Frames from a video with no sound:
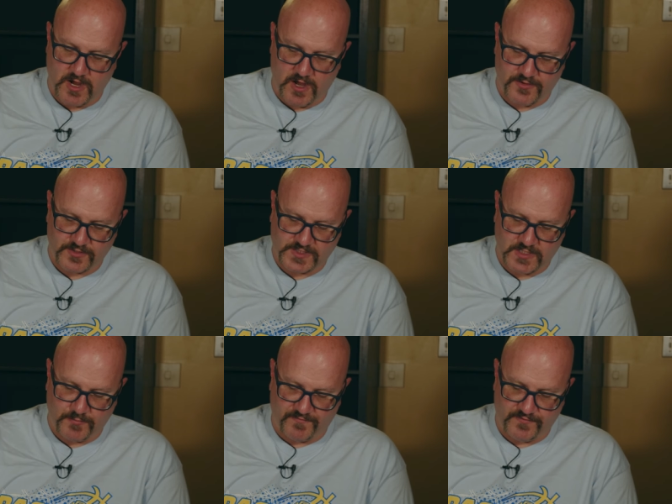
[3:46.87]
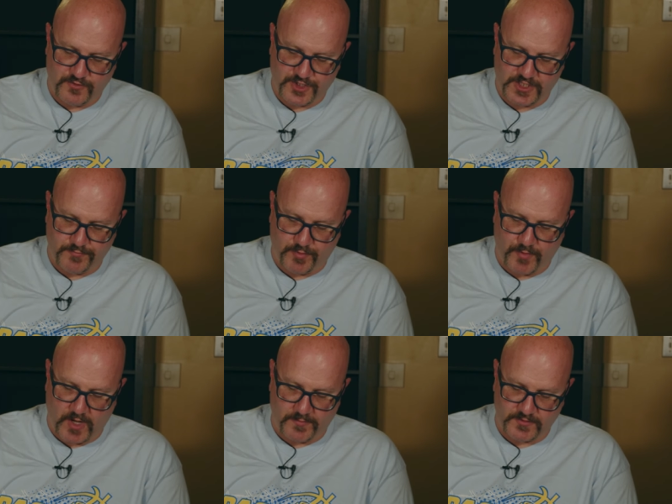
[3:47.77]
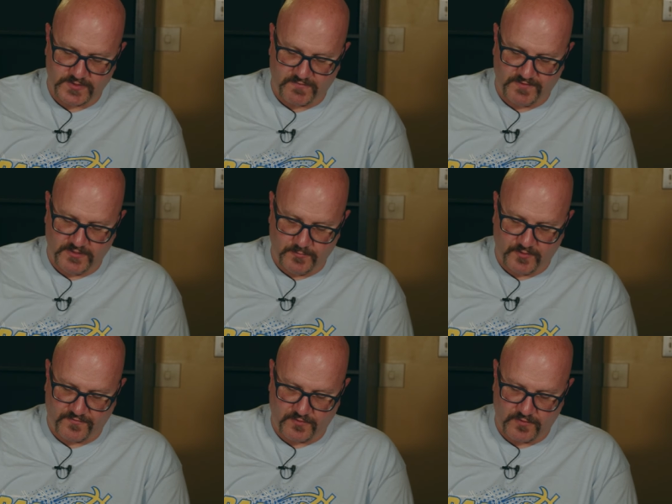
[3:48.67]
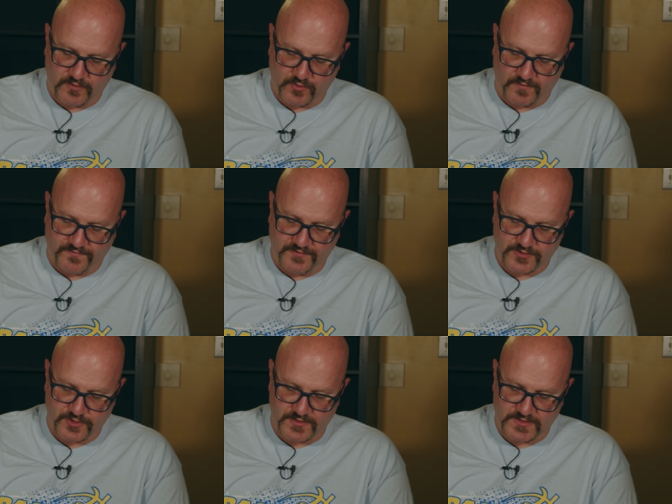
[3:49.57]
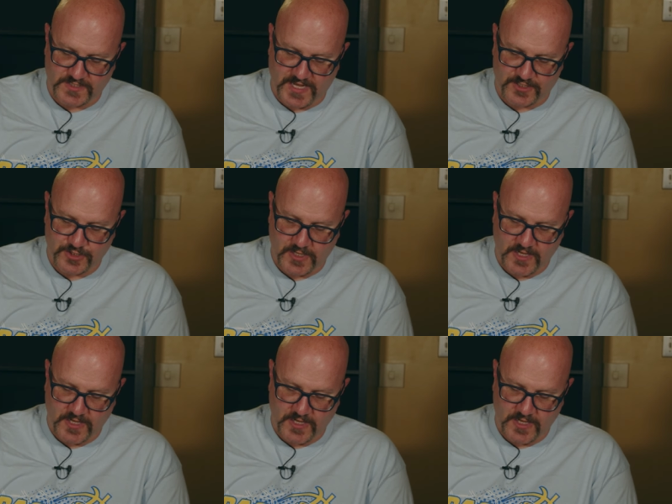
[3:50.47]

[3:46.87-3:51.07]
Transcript: Others keep a few cheap baubles available for the local filcher to snatch.